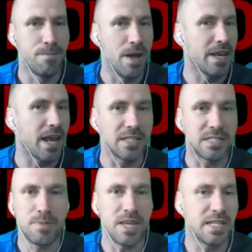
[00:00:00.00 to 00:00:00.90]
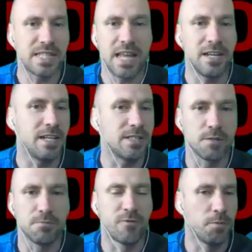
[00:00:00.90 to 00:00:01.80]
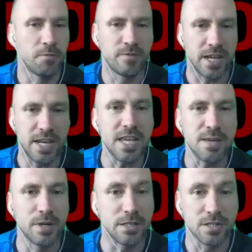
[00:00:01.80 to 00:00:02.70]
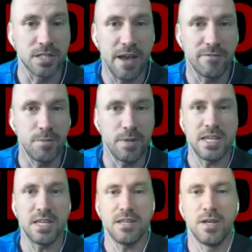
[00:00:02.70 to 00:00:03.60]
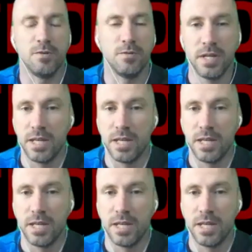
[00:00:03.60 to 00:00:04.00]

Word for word: It has to be extended in some form of technique, but it doesn't have to be, you know,